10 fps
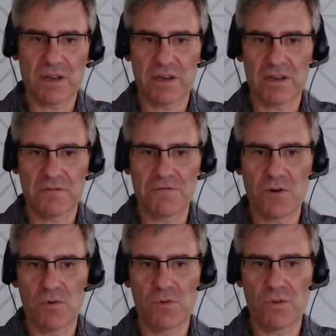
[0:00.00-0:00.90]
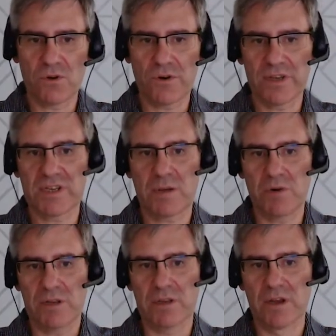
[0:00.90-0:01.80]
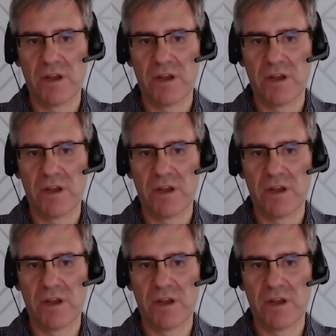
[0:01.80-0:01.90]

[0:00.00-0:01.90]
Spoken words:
like a phone or a tablet.